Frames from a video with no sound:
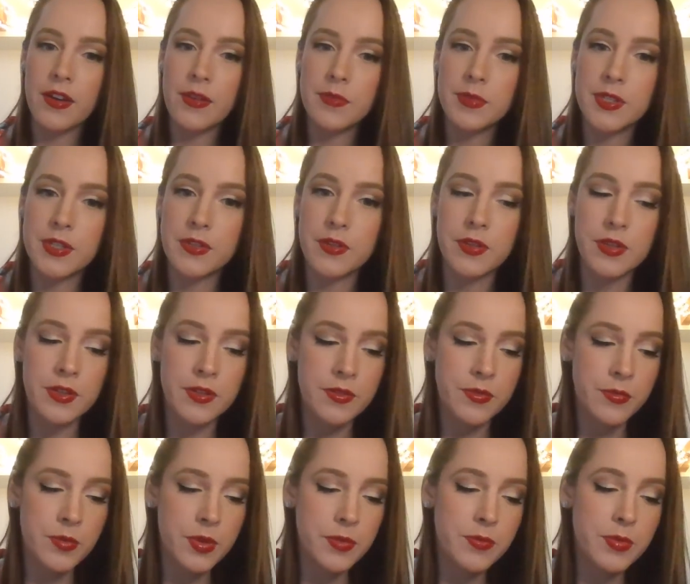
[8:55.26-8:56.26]
So
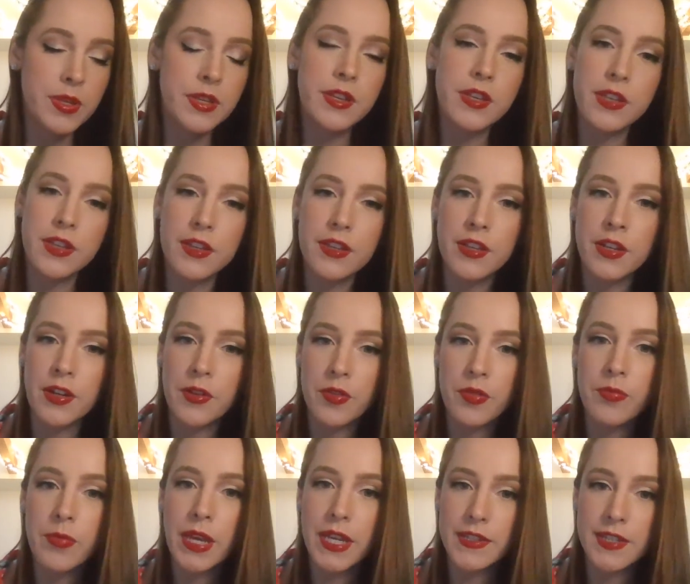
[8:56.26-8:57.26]
it would be, it
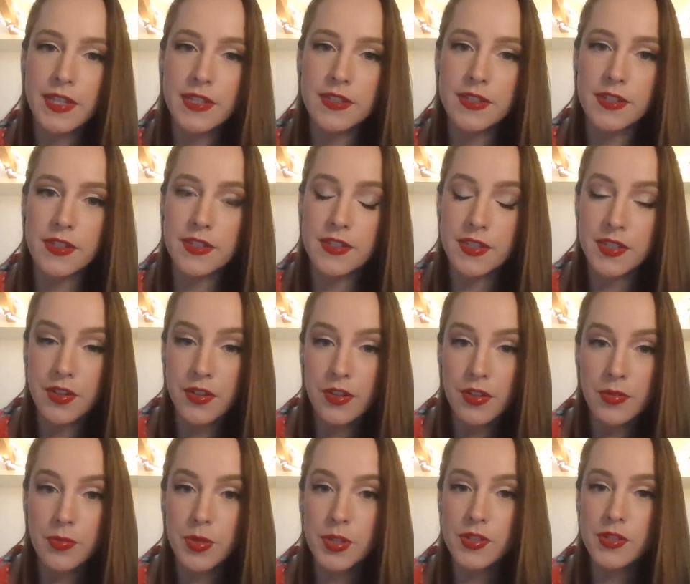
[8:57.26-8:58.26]
would make sense in a
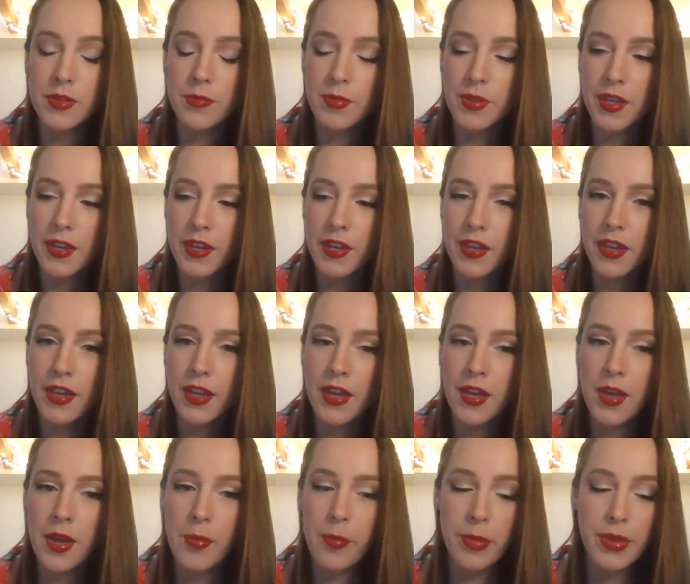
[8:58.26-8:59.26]
serum or something,
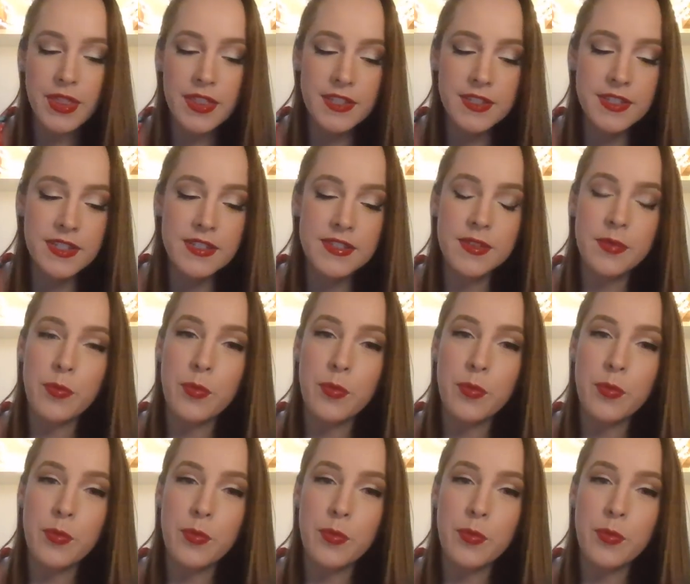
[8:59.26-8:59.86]
but this is a